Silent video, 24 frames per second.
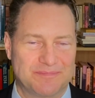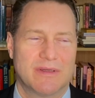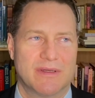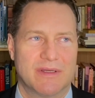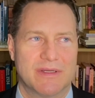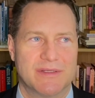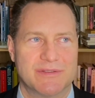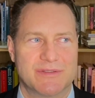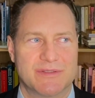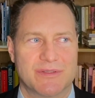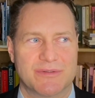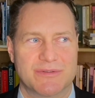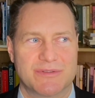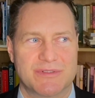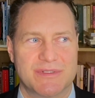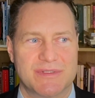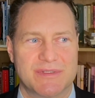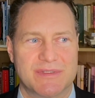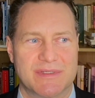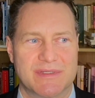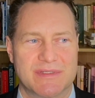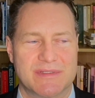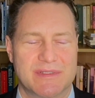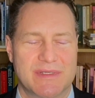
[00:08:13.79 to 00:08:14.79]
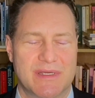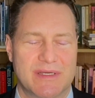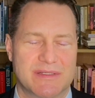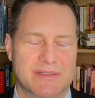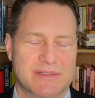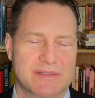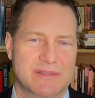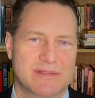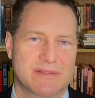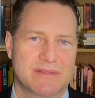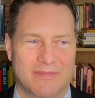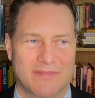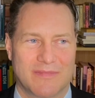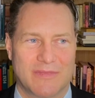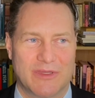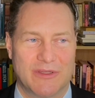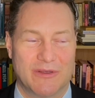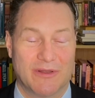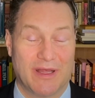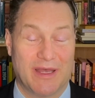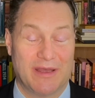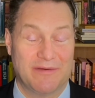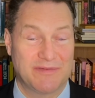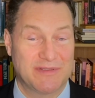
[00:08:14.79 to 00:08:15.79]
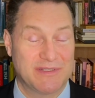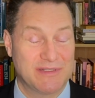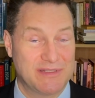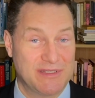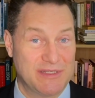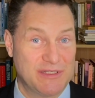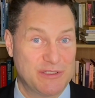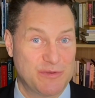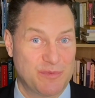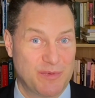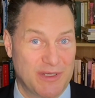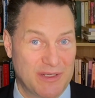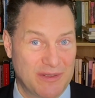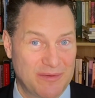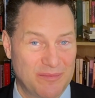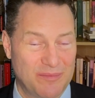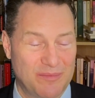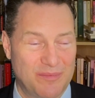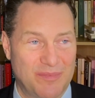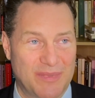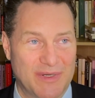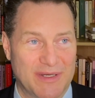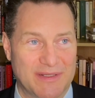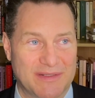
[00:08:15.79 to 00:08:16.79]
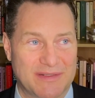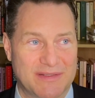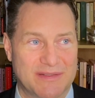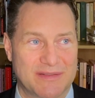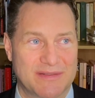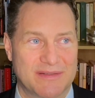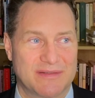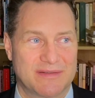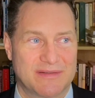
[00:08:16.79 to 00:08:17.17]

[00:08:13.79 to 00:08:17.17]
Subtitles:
And so she says, yes, you'll have to teach me, but